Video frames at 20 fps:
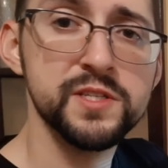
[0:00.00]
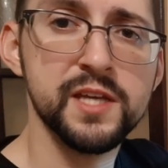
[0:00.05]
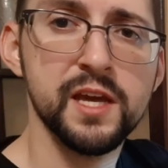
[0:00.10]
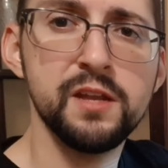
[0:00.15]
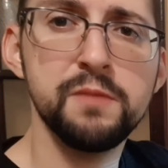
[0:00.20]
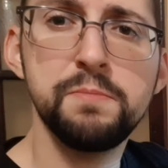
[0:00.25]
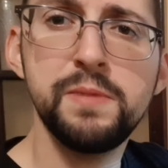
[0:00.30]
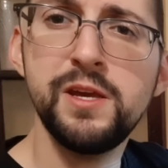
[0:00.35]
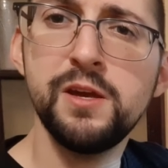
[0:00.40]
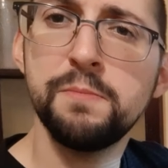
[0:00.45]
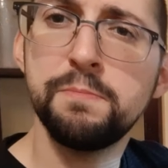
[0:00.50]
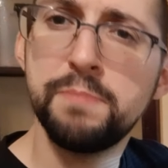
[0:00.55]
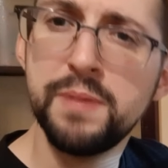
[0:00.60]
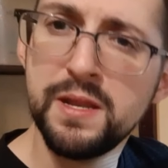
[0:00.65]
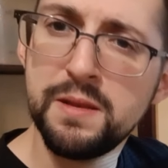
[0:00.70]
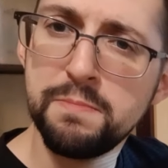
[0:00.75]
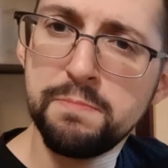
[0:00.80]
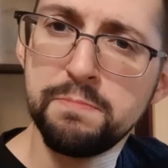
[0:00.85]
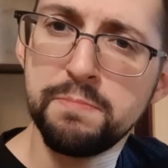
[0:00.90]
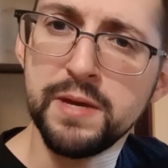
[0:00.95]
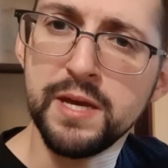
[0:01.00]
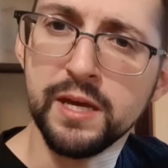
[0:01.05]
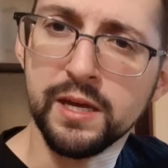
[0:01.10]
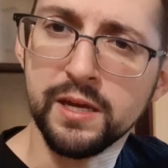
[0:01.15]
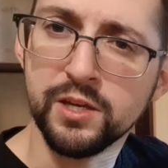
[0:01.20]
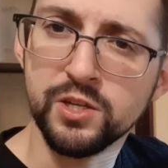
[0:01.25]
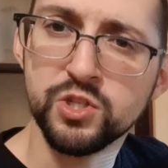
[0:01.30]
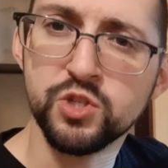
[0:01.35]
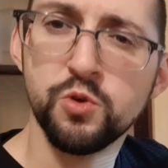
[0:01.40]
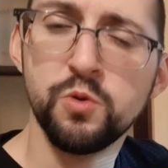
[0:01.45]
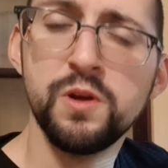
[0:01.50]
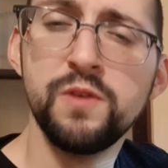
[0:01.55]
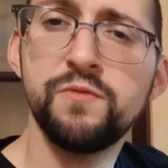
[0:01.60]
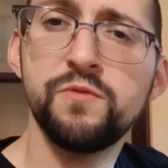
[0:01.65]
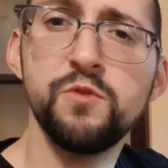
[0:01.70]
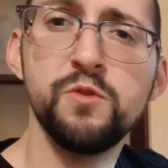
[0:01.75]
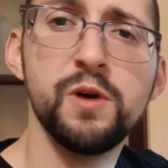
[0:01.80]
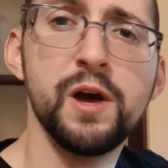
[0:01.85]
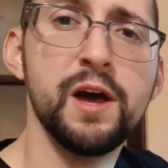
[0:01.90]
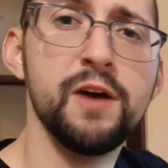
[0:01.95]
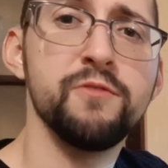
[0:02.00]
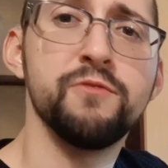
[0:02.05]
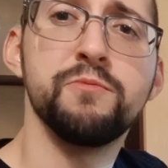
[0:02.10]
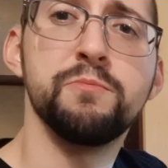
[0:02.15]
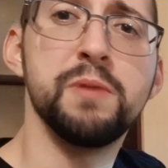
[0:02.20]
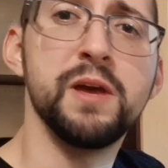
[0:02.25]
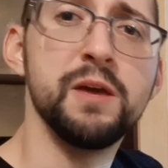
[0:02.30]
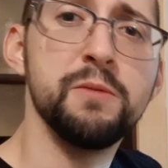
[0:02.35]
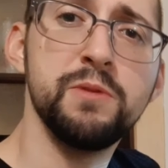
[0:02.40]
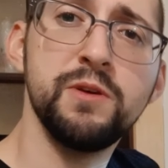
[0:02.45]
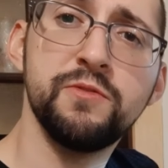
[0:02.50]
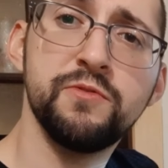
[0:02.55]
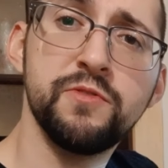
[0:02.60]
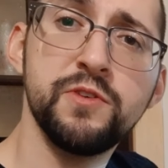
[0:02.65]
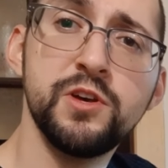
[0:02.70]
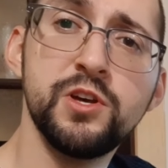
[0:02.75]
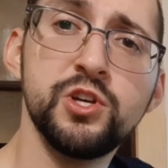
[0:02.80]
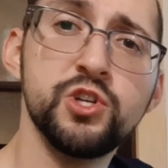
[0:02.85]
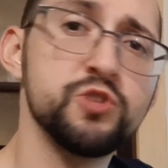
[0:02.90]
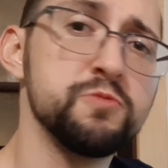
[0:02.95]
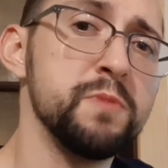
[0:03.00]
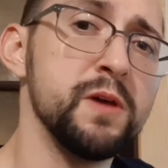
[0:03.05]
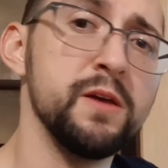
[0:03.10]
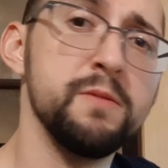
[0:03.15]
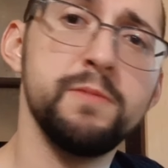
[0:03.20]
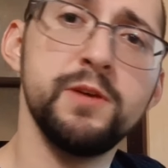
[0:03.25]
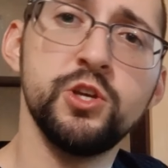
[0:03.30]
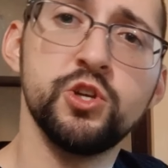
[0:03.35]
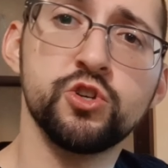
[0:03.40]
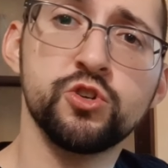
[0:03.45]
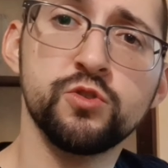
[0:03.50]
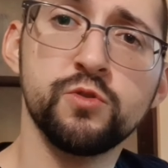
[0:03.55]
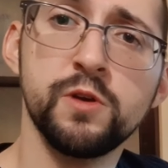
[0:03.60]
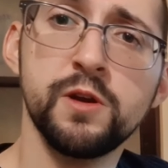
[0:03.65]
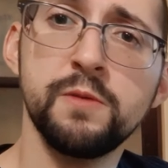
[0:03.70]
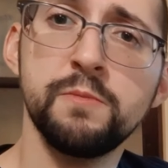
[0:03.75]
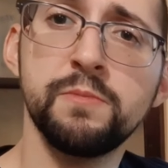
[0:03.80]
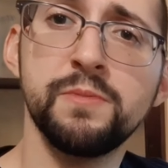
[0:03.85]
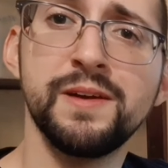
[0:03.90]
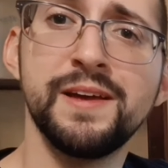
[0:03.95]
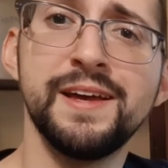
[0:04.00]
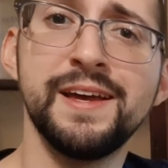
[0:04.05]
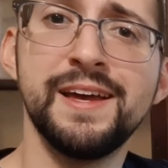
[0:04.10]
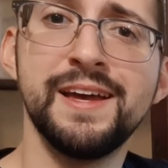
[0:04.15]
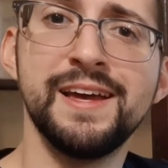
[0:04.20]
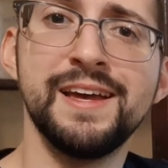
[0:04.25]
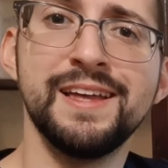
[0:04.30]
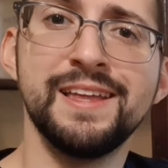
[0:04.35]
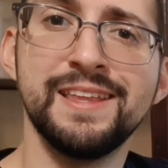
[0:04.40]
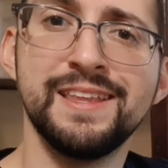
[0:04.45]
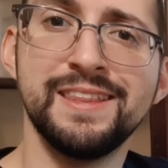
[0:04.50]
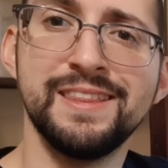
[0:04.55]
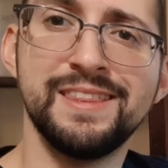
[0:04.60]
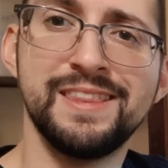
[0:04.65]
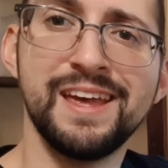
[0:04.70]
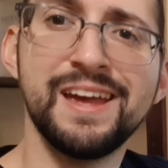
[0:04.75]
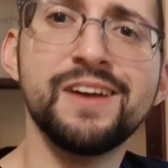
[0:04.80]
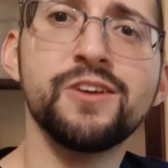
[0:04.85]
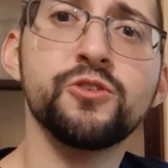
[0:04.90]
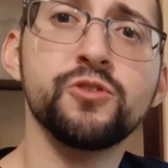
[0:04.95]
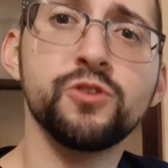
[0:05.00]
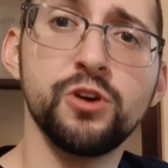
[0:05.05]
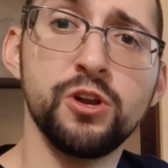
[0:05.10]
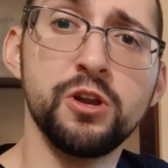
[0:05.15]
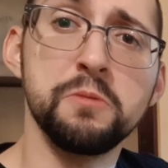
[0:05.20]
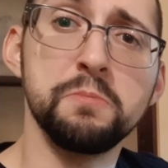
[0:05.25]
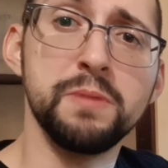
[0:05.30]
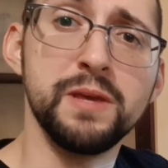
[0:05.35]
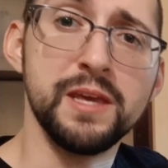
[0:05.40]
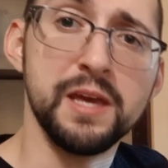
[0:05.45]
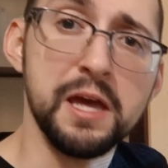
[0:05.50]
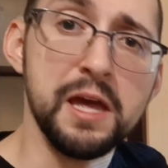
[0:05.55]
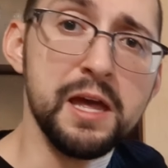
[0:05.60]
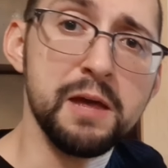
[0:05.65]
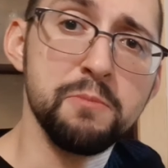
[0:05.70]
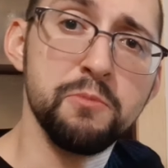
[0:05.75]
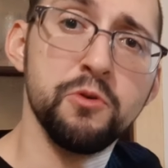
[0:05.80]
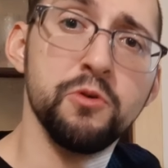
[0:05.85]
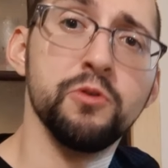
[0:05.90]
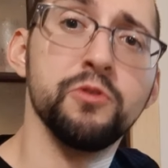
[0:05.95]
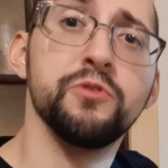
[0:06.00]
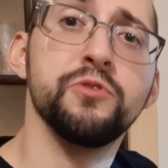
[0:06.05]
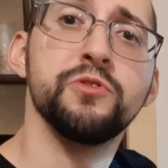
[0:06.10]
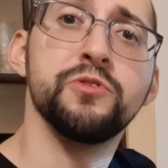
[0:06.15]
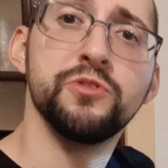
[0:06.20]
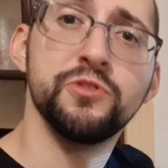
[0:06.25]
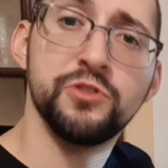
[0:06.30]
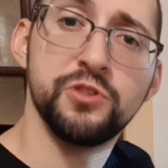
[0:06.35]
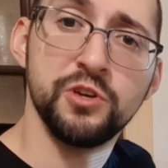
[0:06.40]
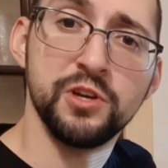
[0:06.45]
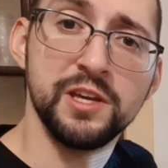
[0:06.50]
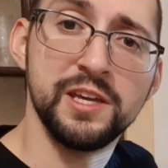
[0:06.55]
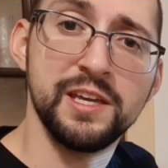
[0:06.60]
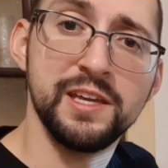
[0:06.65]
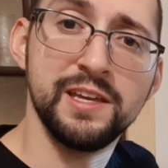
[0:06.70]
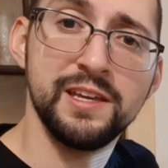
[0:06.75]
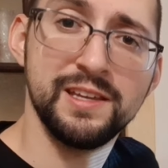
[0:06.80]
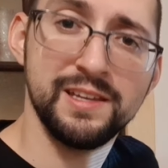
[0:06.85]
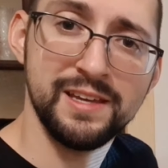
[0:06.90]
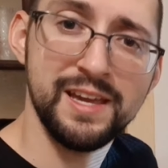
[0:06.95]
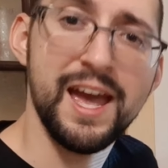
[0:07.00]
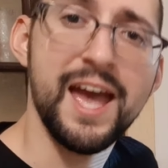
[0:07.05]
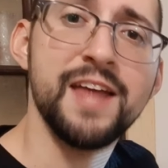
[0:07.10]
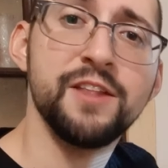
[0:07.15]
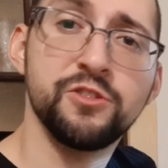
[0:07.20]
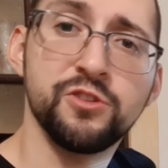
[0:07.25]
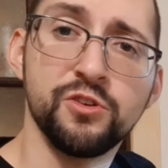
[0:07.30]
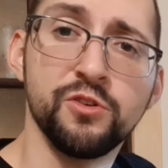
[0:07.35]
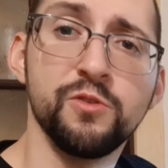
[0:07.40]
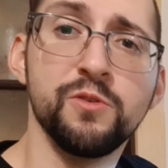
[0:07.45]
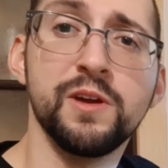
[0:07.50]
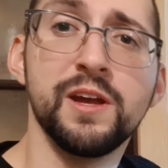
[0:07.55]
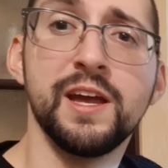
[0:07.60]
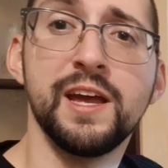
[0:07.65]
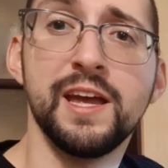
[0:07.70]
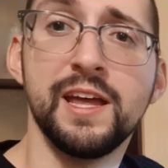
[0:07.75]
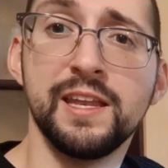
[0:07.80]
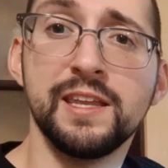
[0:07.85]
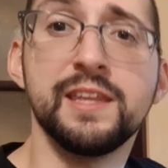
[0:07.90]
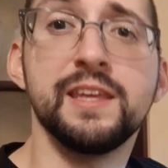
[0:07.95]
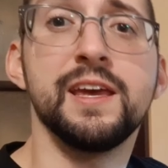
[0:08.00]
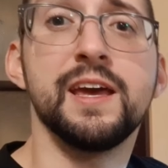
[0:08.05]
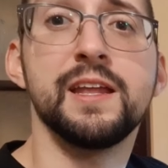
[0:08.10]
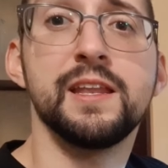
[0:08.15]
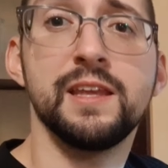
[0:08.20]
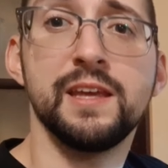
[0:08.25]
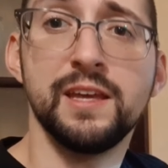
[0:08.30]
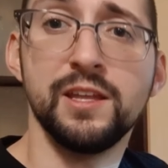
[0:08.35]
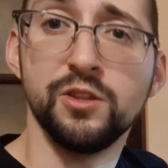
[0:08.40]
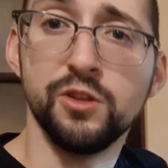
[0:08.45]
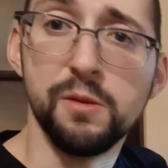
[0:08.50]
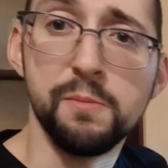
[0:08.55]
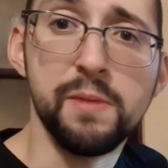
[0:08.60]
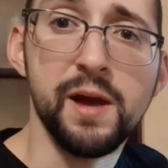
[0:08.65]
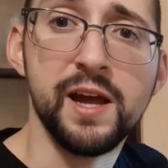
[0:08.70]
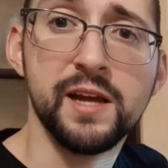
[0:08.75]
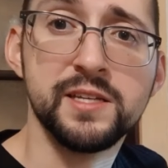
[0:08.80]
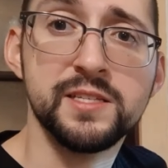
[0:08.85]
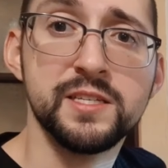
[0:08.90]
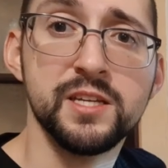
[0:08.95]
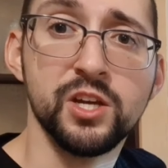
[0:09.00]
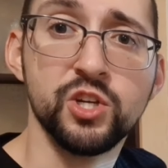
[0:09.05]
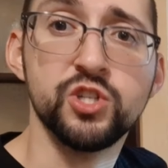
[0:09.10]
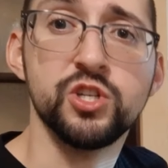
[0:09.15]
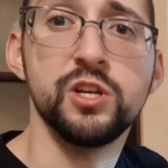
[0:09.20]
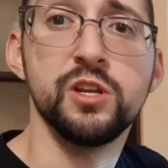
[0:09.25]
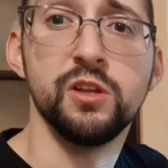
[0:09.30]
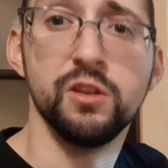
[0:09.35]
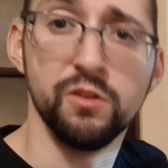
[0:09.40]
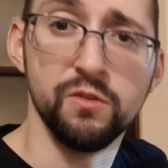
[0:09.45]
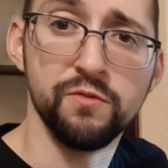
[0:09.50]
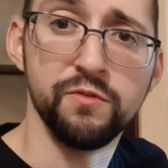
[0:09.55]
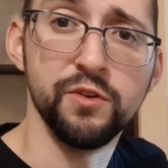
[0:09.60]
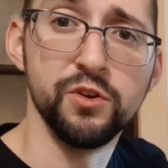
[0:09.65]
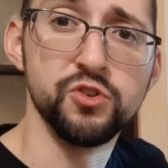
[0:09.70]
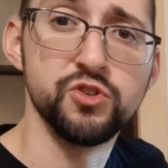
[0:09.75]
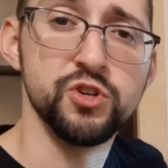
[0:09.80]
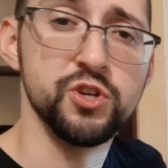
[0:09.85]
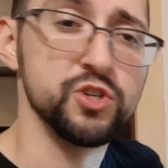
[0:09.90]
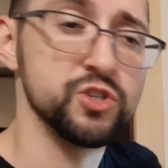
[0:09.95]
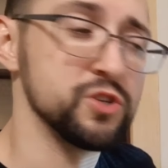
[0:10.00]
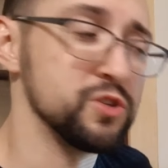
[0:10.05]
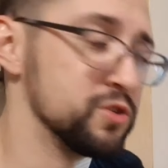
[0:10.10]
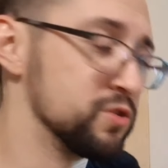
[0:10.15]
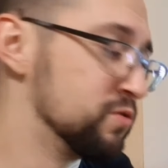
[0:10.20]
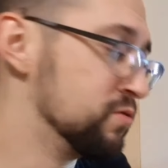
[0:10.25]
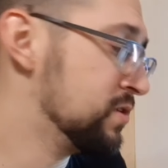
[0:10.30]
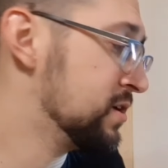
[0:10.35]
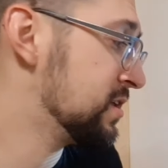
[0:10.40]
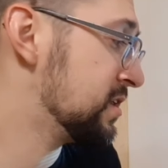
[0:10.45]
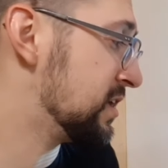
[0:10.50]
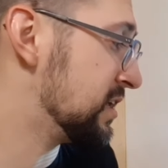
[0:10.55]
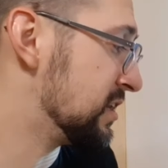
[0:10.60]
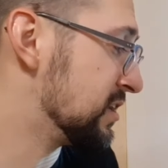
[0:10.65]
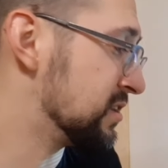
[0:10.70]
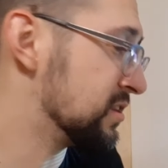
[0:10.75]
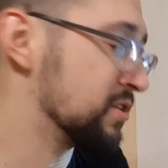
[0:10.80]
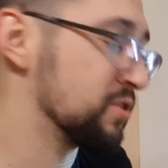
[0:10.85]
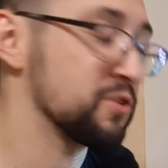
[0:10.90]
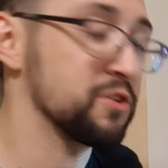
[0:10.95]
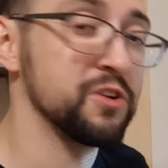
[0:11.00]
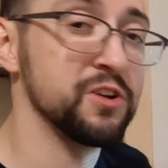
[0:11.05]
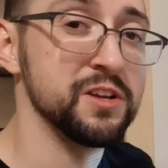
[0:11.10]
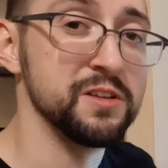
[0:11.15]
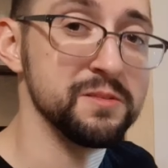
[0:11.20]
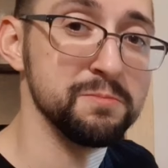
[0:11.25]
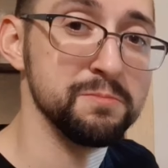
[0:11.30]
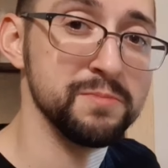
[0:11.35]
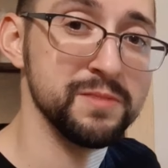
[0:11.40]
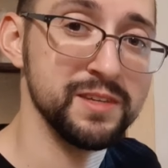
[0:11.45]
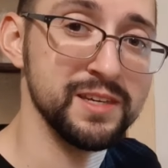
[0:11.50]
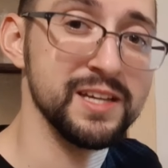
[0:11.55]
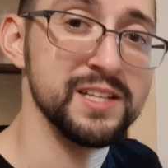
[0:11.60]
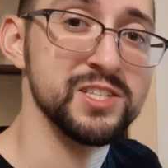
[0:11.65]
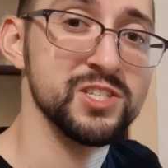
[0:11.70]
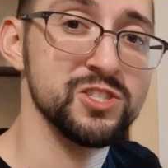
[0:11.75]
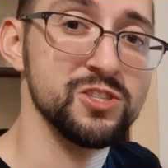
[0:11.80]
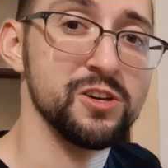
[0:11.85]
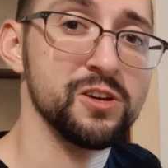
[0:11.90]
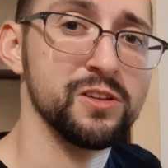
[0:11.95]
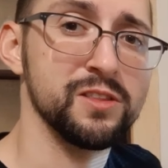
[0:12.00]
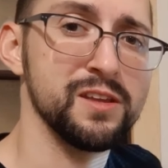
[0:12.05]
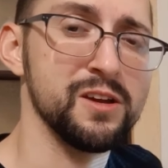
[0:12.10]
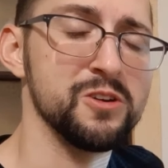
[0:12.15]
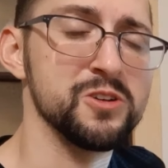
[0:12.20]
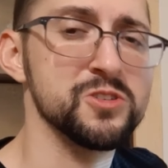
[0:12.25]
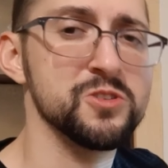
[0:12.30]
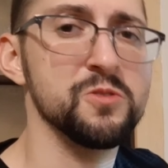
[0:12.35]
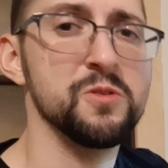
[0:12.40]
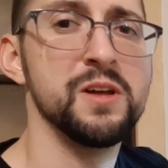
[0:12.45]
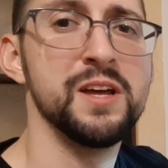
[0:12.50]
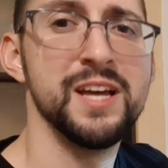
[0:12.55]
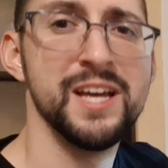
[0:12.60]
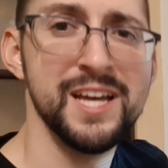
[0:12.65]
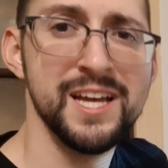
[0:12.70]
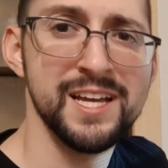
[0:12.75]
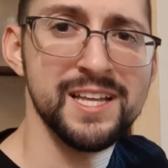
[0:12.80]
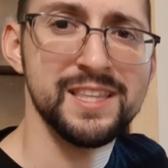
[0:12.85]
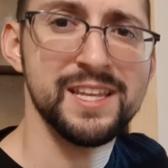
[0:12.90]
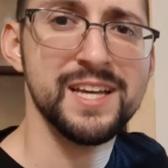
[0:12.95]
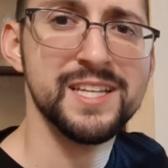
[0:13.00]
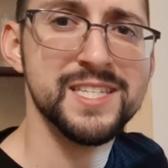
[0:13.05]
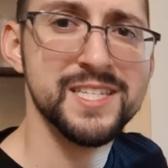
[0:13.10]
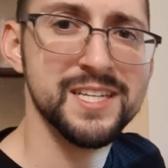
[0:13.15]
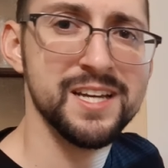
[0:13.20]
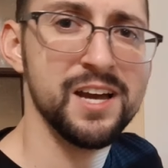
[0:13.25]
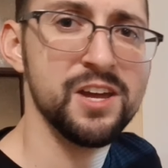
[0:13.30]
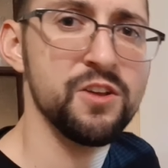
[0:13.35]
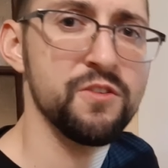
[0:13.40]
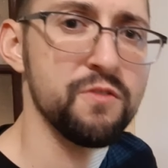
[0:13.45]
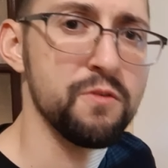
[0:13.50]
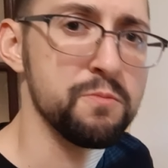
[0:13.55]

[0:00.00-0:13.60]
can be a bit big, so if you have baby fish, baby shrimp, they are going to be able to enter and get in the back section in the filtration unit, and they're going to get stuck there. So that's kind of a